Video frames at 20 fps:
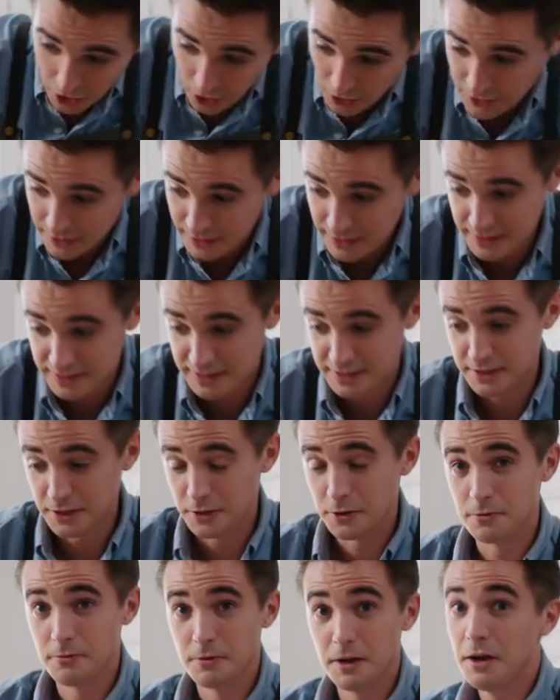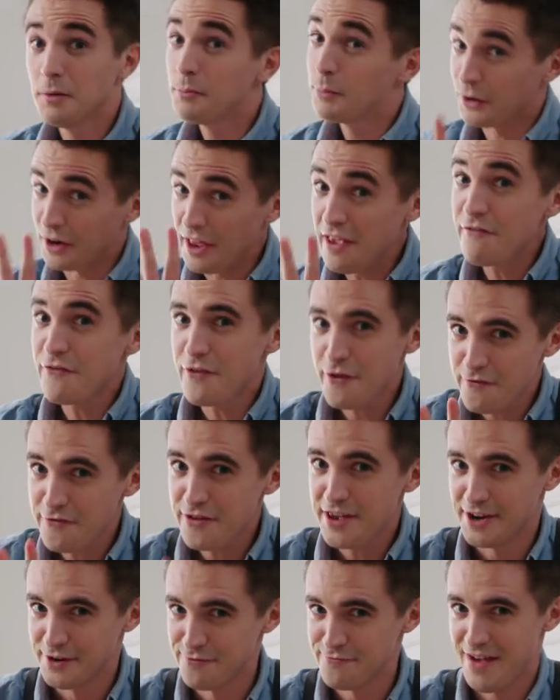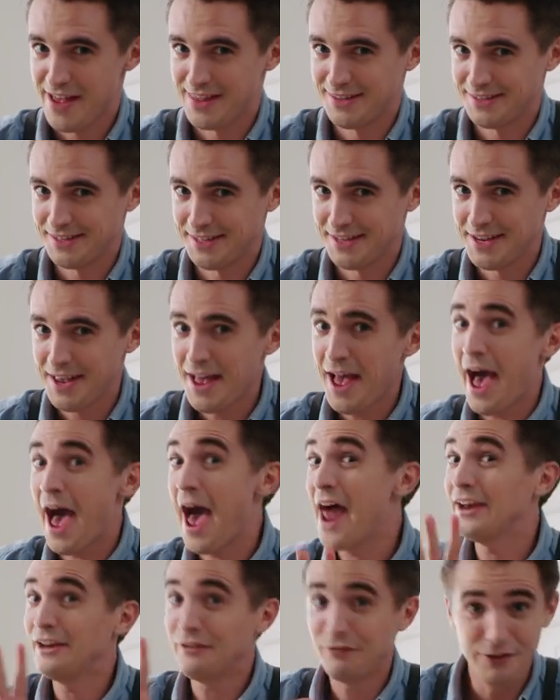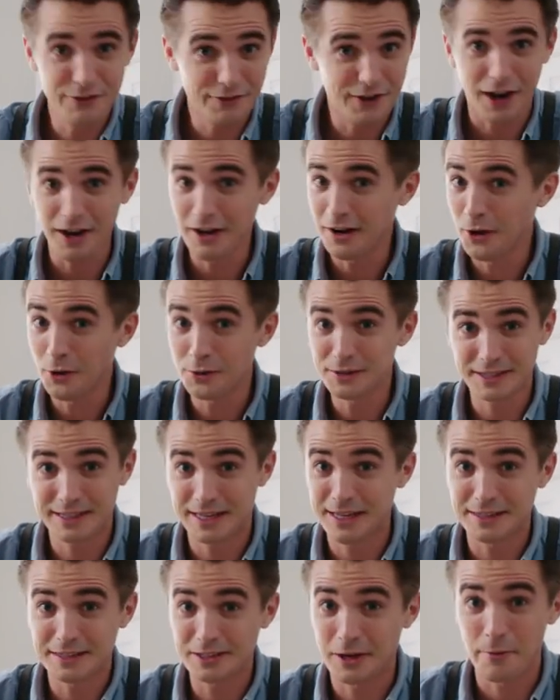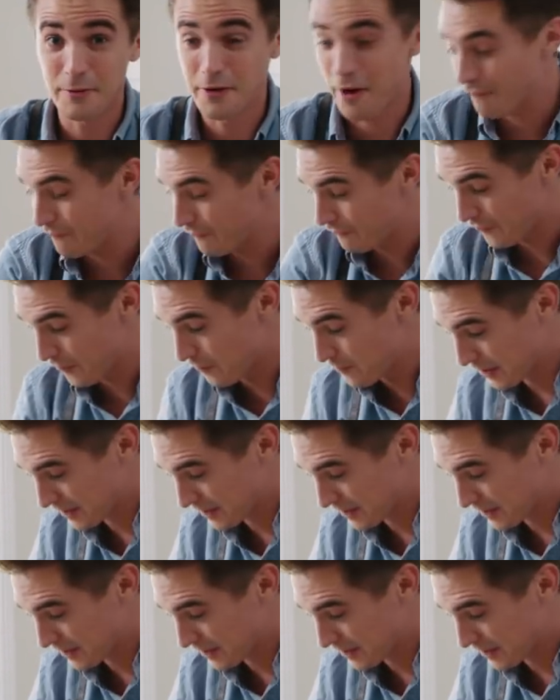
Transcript: all you need to do. But if you're feeling fancy, and if you've got loads of kids coming over for a